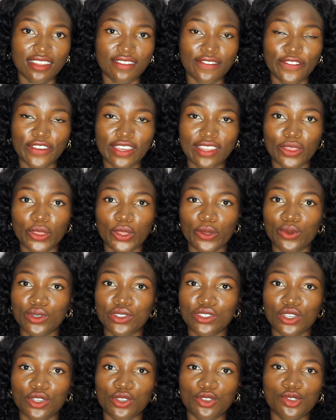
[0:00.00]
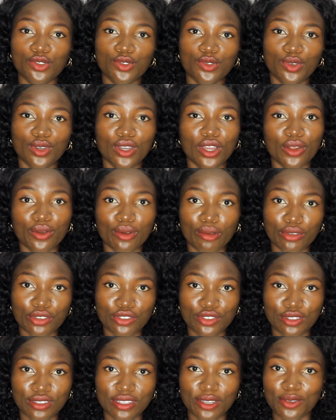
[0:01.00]
then there is a sugar
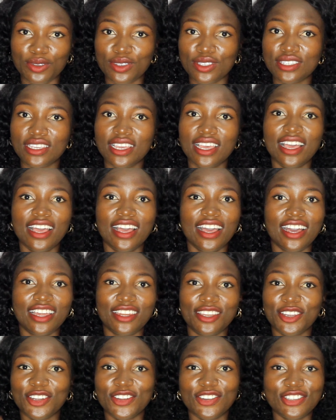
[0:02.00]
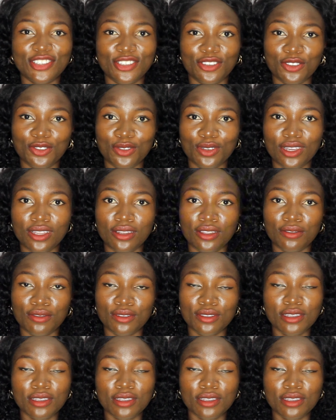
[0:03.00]
rush. There is an increase in your sugar level.